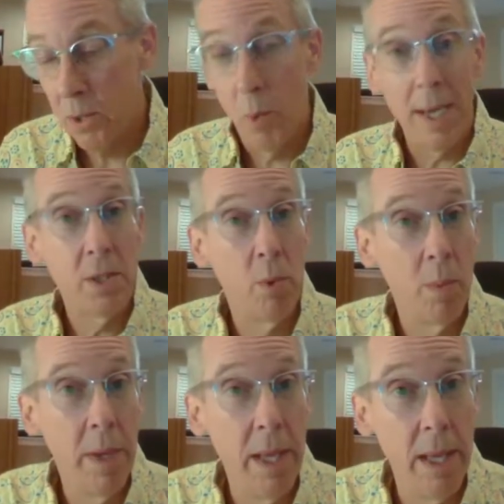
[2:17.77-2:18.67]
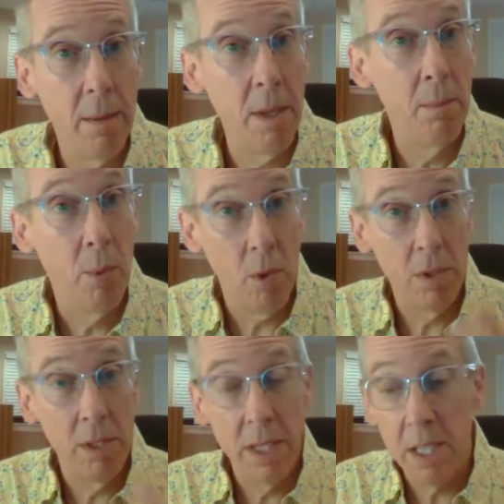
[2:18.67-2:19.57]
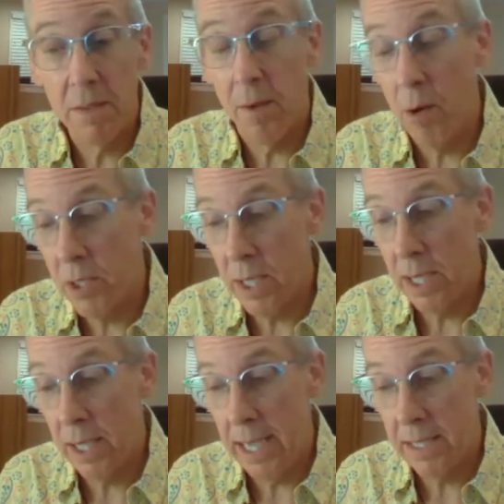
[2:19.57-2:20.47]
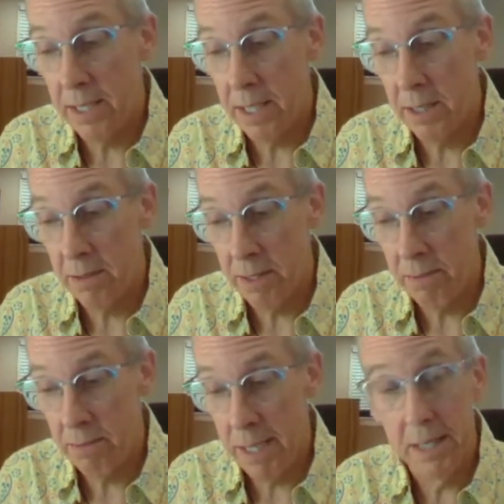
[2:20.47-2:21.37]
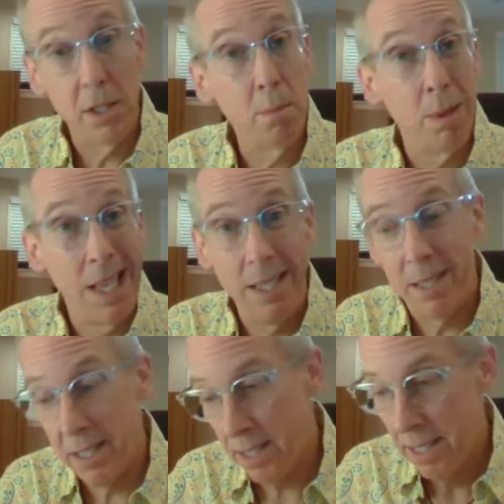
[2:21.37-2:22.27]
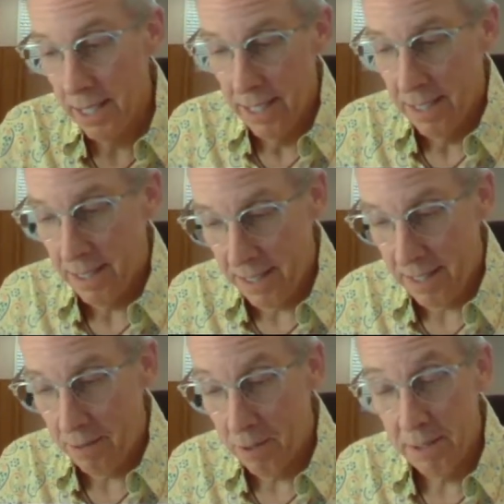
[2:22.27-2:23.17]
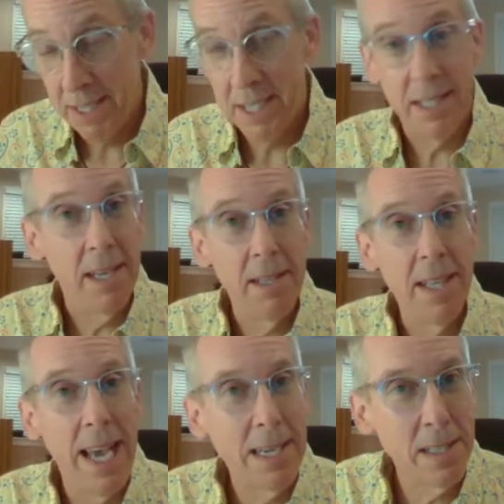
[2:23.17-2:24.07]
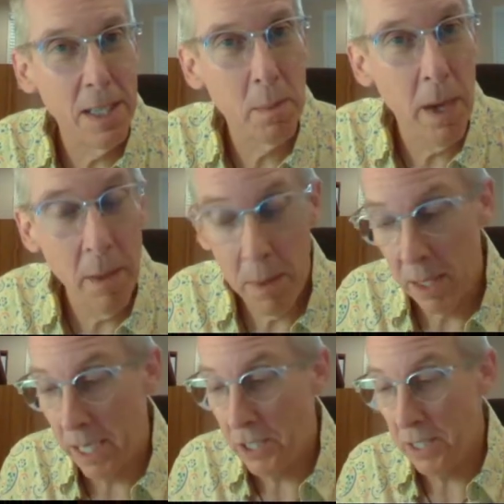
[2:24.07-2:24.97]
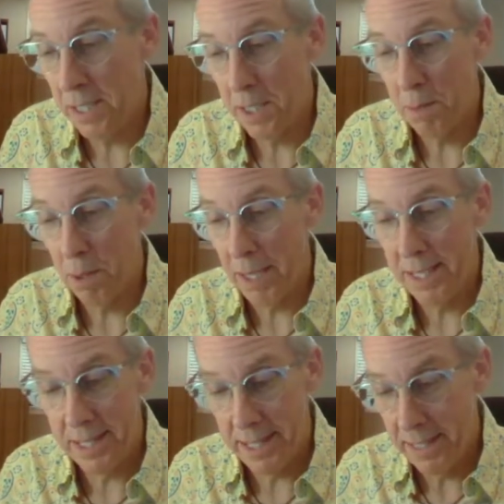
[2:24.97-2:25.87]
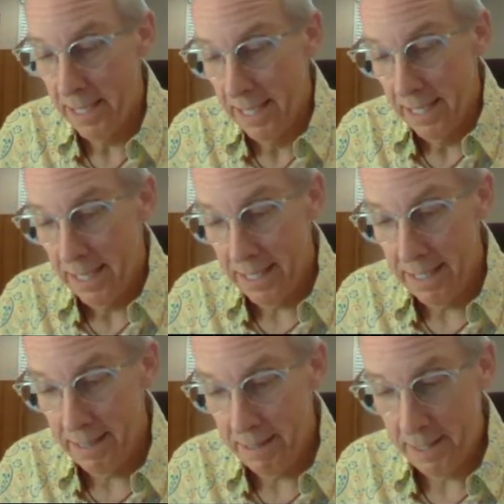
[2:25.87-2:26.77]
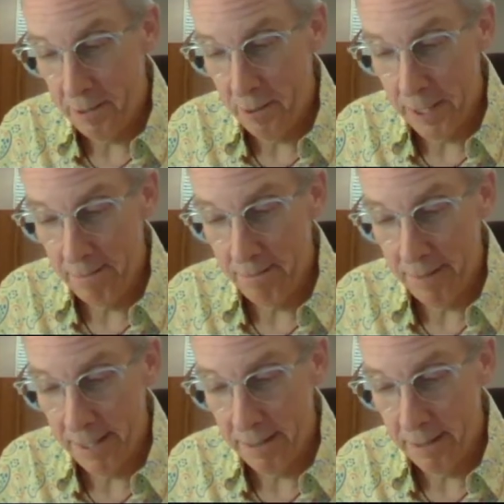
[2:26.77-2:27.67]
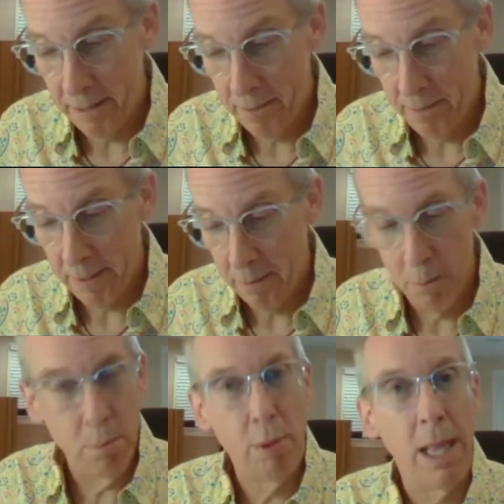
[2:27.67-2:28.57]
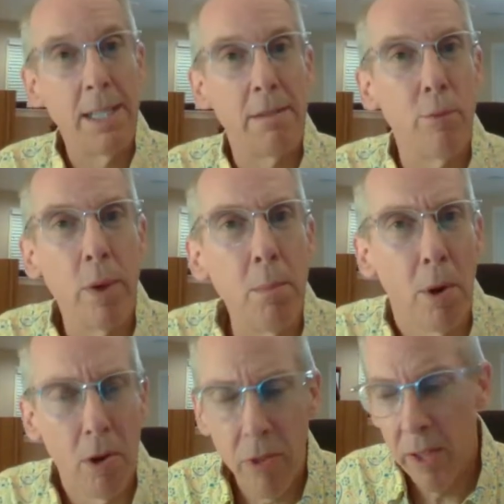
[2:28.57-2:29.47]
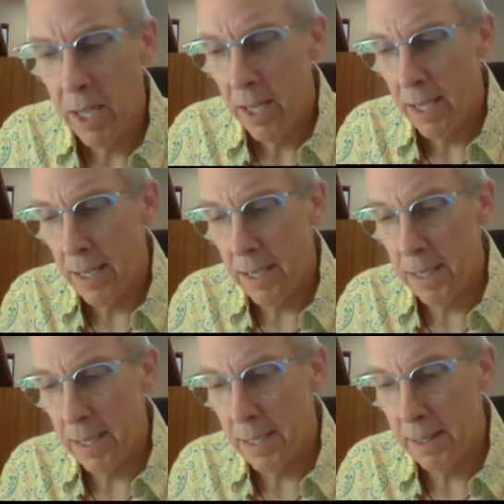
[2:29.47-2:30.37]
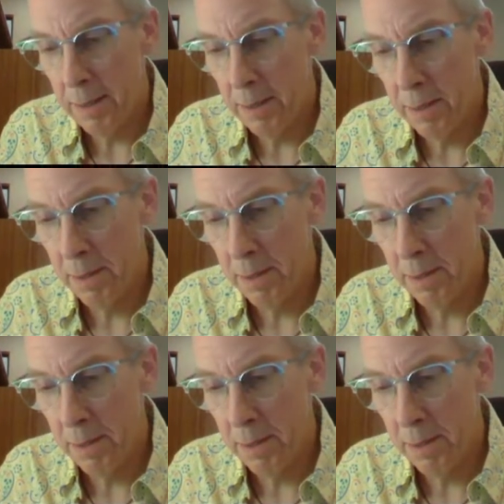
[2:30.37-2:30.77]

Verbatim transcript: the West will be uh, important to these folks uh, as this, this, as this place to you know to, to, send the excess population as this place to uh, to um, to place of rebirth uh,